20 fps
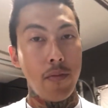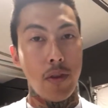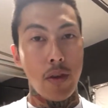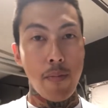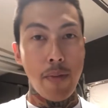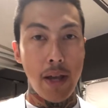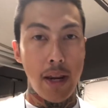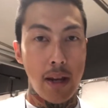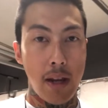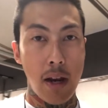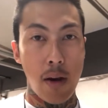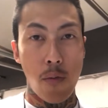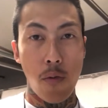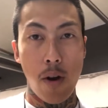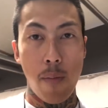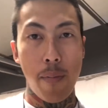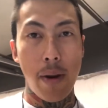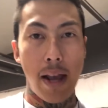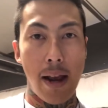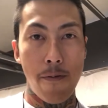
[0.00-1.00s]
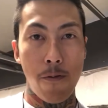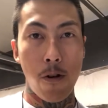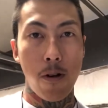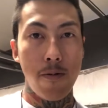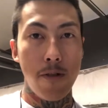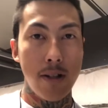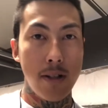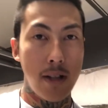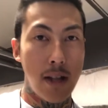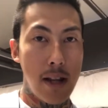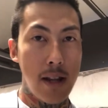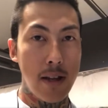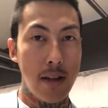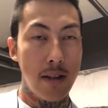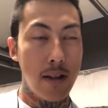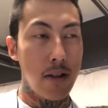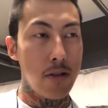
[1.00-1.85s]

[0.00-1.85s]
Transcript: depending on what platform we're selling,